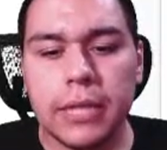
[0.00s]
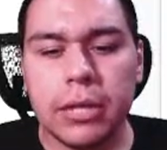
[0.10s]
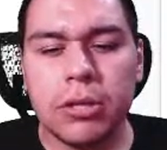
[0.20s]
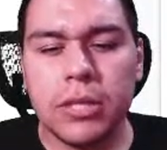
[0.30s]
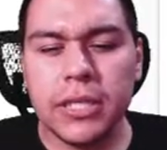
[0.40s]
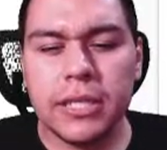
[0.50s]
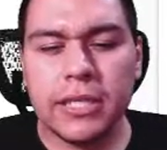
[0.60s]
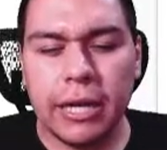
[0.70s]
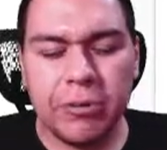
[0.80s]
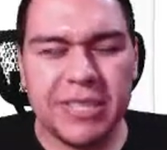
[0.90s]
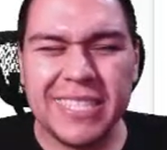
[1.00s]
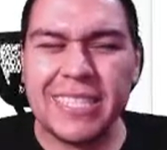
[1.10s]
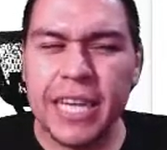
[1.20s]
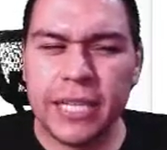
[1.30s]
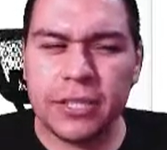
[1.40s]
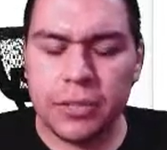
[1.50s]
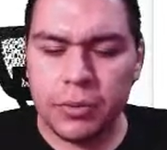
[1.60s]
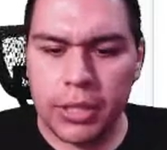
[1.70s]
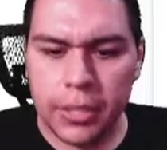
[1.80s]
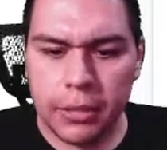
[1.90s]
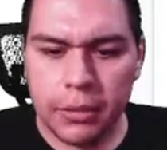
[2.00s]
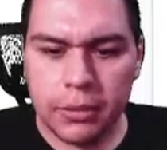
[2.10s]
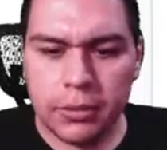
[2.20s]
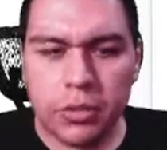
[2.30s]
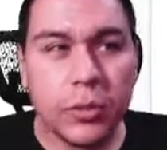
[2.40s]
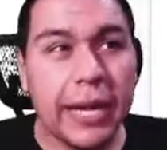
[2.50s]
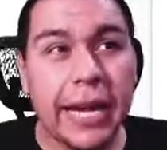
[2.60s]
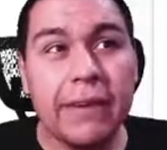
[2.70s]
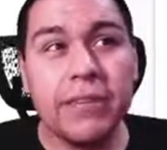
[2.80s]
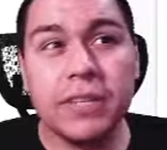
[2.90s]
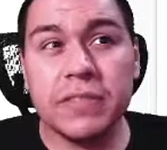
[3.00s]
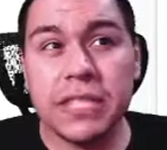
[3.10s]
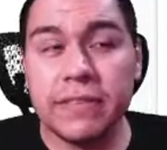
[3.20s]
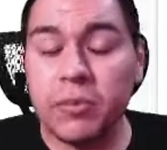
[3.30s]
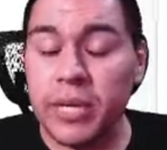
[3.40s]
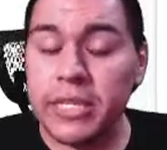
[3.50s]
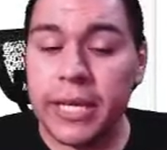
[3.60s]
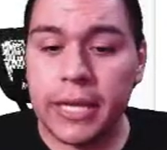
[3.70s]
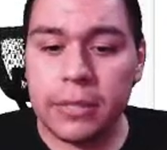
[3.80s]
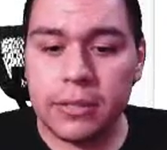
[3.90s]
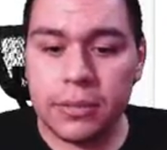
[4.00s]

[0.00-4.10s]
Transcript: I would need 10 to do that. Do I have enough to give away 10?